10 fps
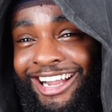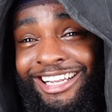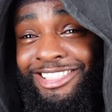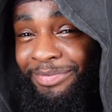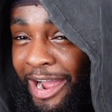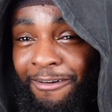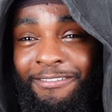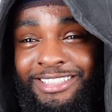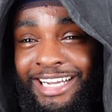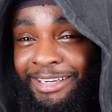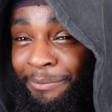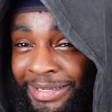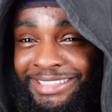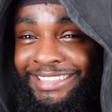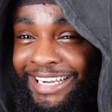got some outfits I could
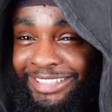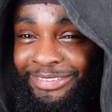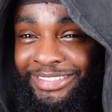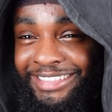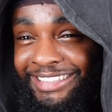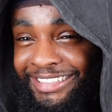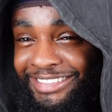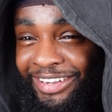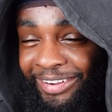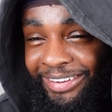put together with these though.